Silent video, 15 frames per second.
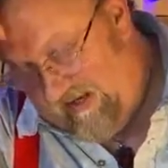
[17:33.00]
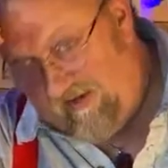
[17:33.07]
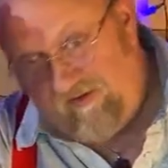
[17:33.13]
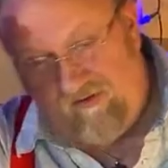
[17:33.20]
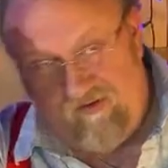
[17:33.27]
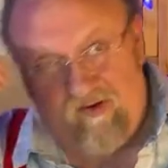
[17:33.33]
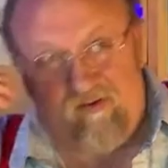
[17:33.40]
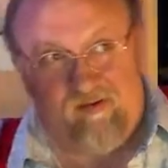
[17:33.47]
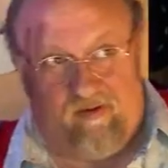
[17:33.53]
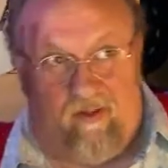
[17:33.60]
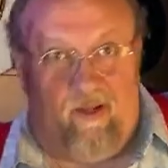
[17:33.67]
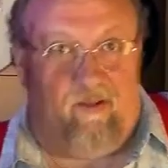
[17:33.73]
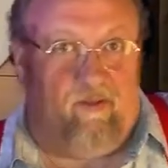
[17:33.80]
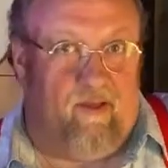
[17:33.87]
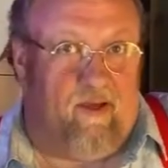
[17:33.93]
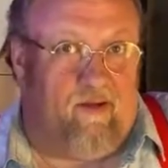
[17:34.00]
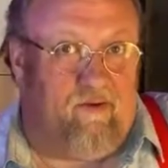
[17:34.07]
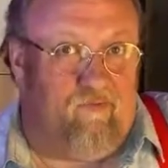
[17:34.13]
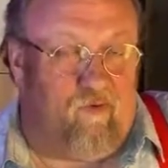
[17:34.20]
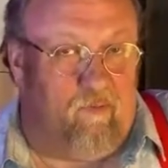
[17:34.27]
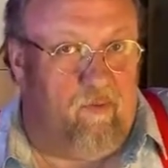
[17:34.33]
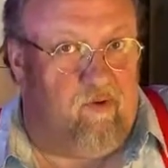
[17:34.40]
it's just like that
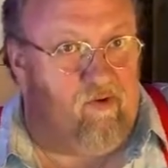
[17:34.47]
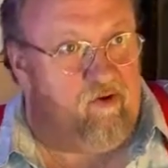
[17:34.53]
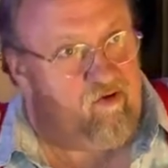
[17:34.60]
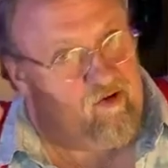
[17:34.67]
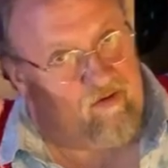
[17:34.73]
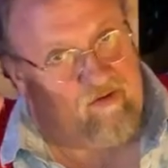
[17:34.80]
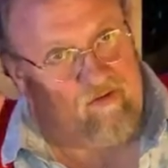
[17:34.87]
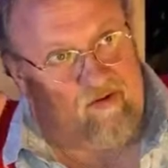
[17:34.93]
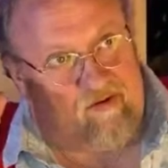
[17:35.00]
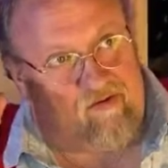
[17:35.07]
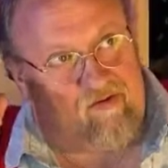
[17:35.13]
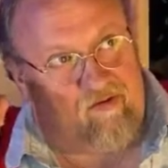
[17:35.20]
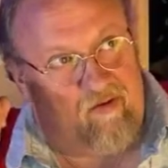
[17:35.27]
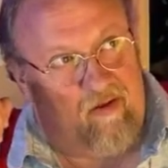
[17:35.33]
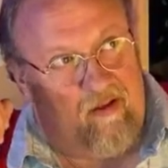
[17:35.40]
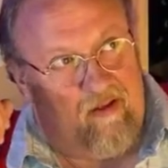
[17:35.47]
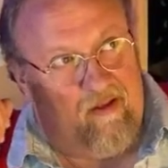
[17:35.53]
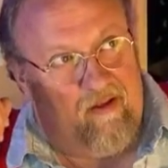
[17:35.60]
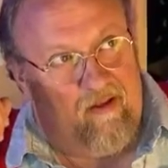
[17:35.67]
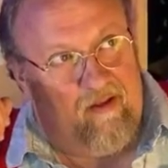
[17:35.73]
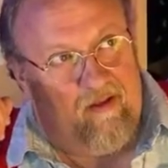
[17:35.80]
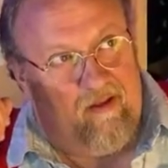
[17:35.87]
for musicians. It's,
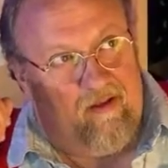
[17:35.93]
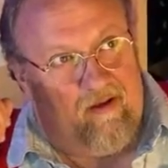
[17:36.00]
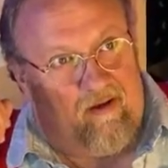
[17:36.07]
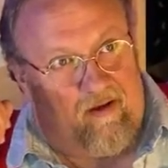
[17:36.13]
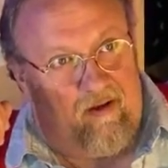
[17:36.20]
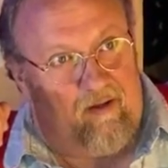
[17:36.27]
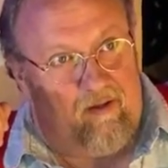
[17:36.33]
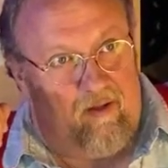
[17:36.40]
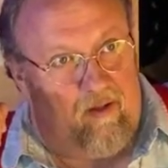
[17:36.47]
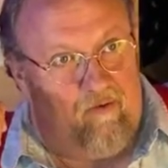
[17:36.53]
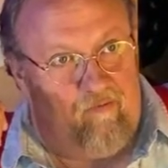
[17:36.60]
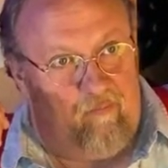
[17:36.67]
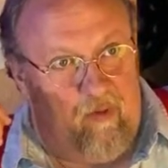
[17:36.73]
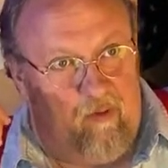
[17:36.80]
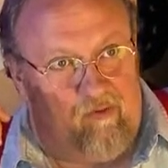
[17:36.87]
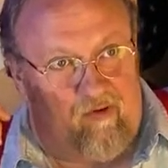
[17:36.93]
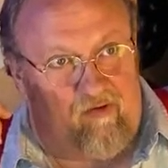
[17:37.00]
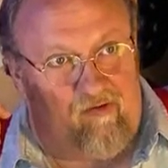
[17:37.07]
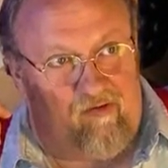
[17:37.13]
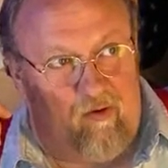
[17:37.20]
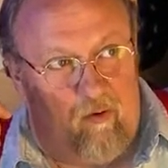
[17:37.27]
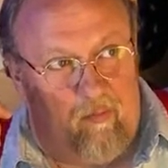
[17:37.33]
I love music
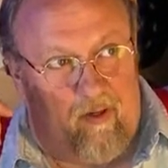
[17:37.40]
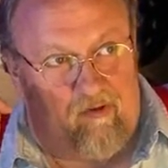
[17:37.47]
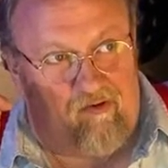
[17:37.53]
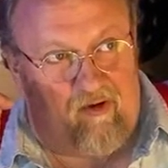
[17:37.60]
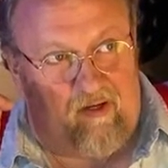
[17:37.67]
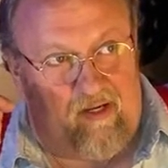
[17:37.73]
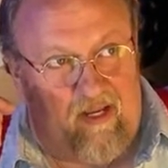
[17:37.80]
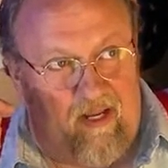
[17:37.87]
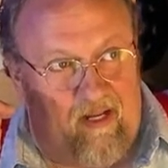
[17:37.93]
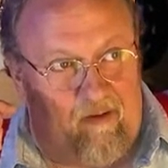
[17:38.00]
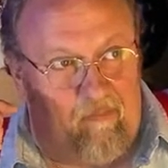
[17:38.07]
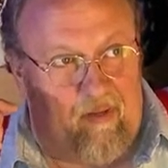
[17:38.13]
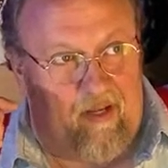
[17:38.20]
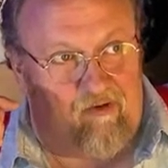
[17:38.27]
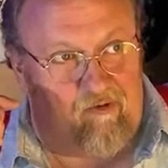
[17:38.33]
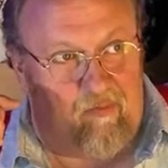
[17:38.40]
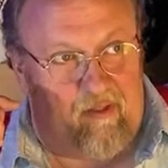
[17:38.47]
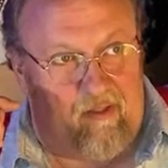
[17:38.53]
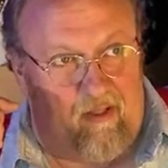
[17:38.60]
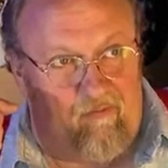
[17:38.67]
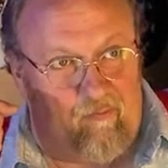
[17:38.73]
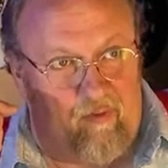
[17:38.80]
so much I can't imagine my
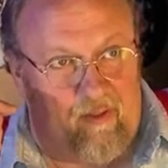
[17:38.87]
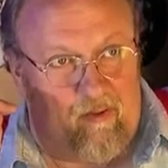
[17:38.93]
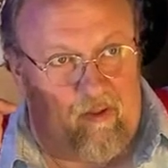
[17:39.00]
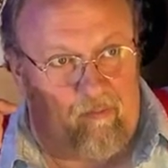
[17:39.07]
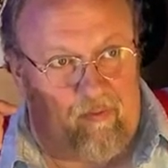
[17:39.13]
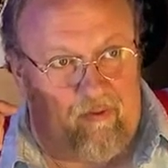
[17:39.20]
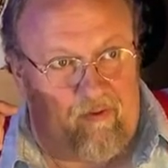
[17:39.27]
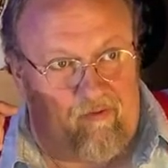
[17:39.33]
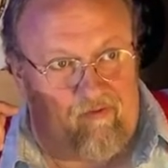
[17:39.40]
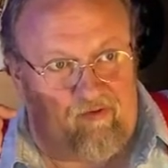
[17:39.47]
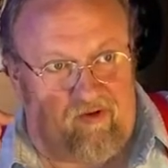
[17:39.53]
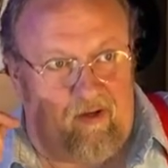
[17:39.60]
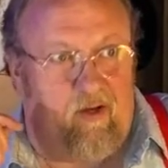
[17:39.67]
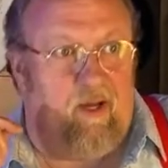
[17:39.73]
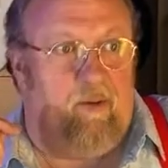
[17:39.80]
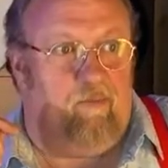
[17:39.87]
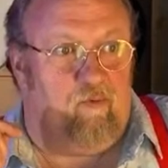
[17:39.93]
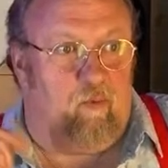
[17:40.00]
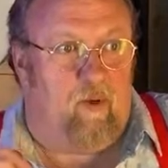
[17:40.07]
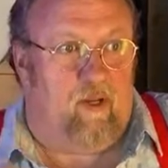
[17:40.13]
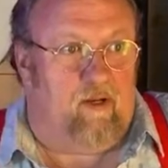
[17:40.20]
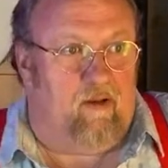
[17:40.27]
life without it, but there's times
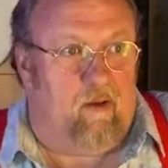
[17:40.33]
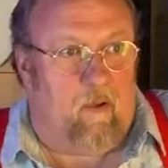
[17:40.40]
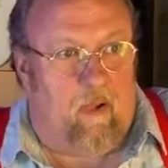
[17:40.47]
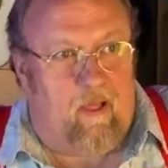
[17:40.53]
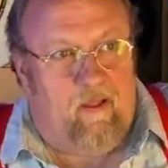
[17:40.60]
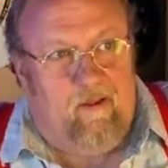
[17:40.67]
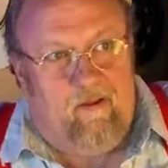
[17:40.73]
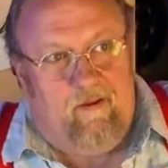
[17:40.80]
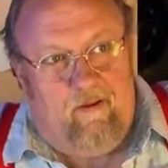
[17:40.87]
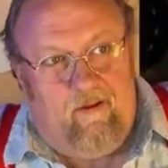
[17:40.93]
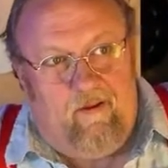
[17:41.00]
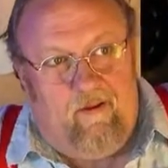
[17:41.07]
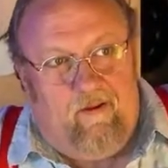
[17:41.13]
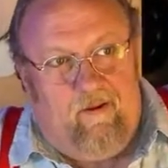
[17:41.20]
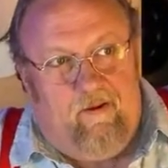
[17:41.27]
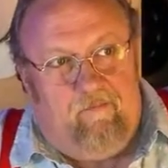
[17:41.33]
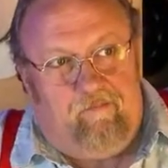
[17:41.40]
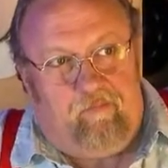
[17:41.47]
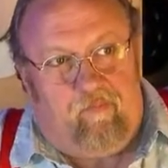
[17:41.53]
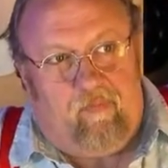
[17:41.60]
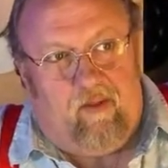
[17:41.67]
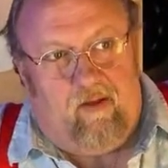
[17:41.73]
when
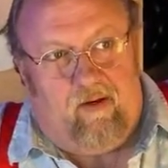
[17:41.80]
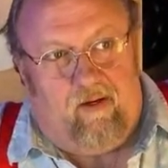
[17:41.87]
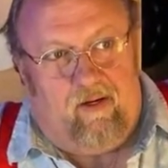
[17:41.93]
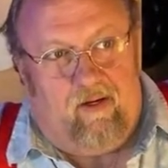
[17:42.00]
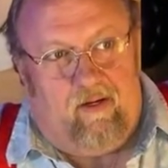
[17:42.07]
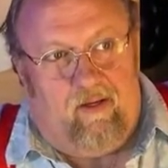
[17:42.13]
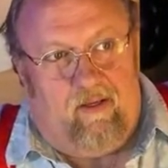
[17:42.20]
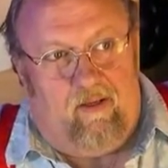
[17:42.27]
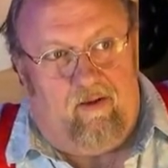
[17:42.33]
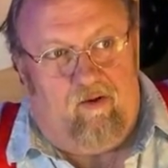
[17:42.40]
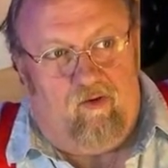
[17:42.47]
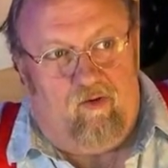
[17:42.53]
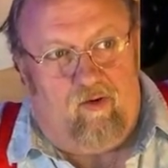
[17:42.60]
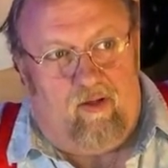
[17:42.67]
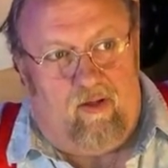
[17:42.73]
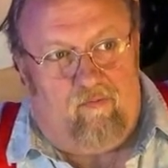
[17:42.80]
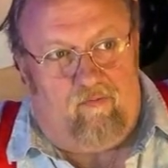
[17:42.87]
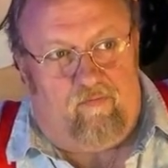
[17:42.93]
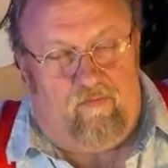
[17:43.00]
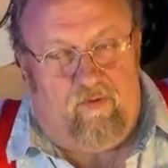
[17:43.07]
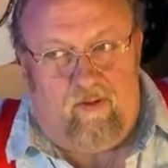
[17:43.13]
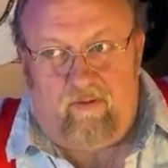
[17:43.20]
I have
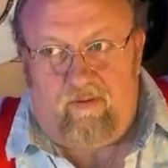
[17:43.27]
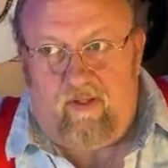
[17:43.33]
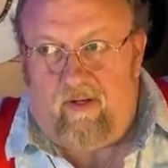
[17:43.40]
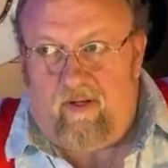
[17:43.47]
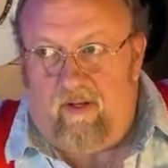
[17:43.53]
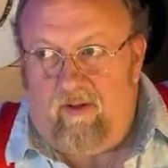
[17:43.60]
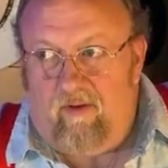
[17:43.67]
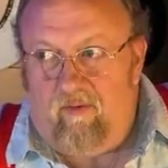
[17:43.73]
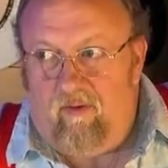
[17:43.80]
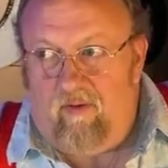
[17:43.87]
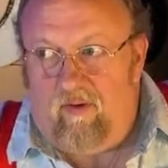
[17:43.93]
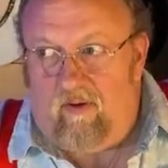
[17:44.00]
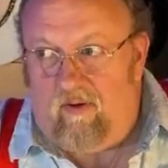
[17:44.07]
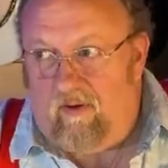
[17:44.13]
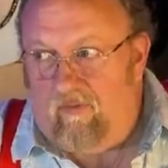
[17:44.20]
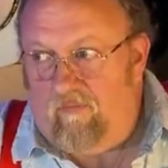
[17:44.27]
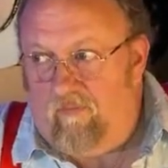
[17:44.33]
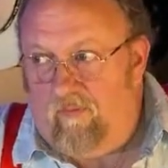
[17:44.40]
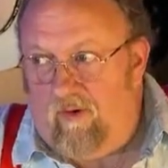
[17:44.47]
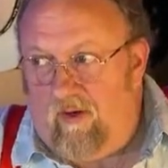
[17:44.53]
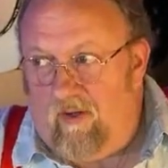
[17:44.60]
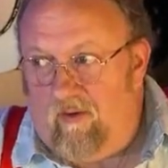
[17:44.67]
felt that I I
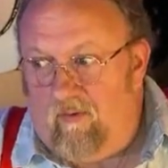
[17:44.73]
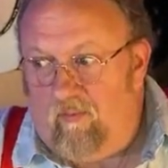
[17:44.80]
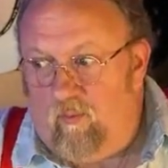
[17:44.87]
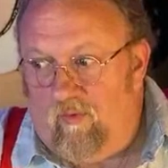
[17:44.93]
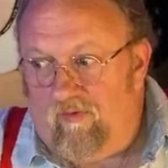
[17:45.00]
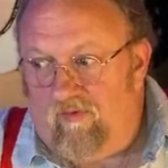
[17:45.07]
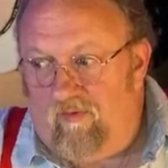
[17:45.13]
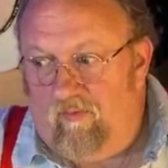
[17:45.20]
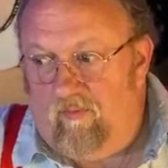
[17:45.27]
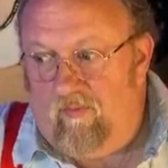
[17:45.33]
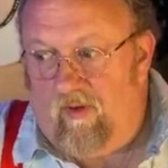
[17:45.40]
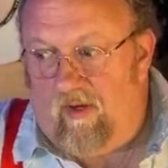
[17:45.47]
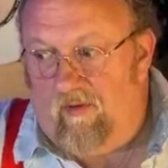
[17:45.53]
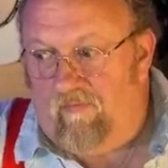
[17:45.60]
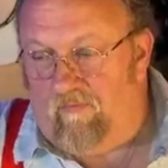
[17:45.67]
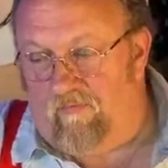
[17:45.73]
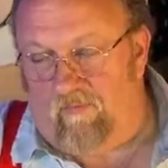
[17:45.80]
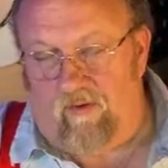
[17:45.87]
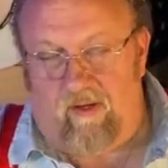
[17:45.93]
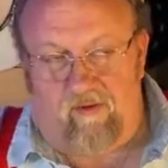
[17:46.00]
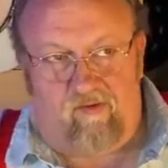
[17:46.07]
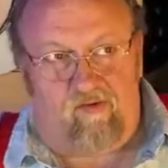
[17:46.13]
I was I
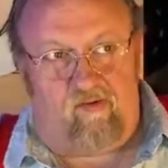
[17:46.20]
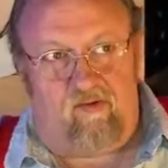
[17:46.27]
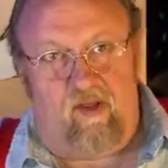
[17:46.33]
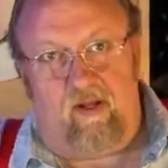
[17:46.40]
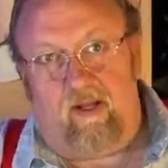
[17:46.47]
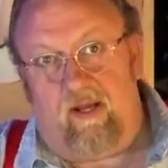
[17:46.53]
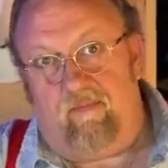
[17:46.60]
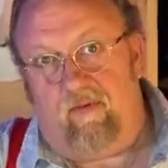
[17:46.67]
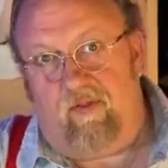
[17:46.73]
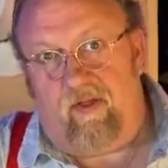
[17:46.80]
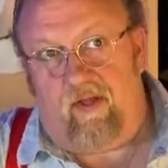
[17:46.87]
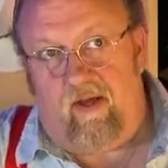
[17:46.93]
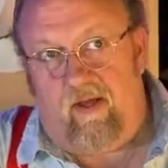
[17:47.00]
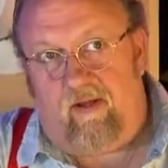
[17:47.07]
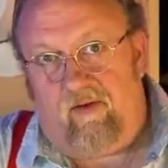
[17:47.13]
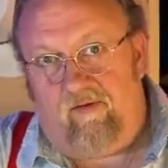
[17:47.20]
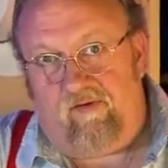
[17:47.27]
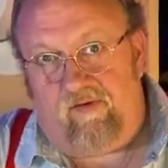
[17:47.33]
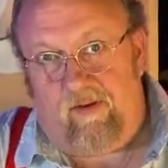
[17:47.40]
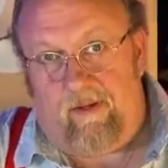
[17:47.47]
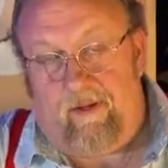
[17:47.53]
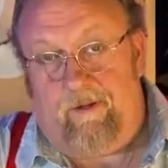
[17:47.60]
had said everything I could
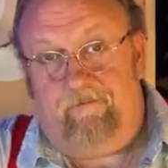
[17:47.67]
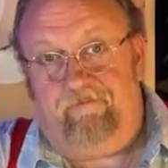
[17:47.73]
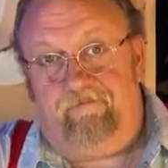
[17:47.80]
say,